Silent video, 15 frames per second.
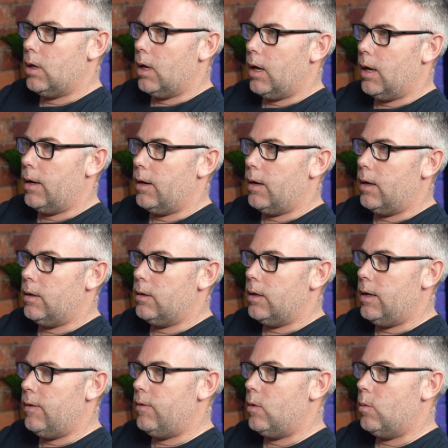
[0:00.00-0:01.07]
and
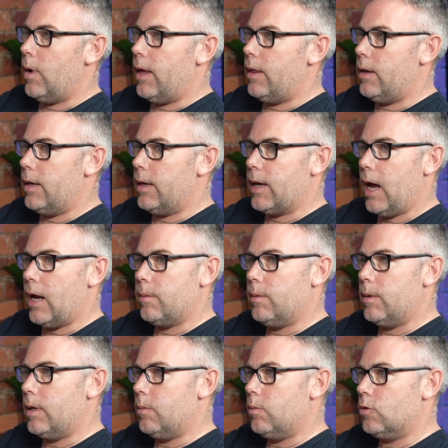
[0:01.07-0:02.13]
even the way the
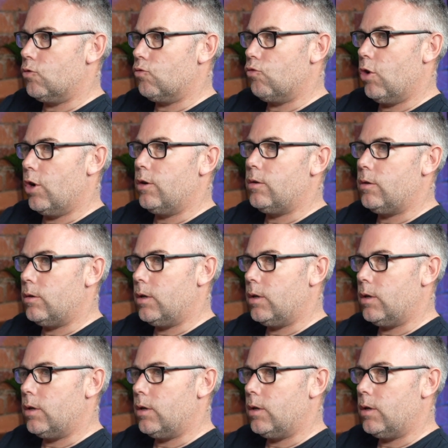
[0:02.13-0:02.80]
academy was run.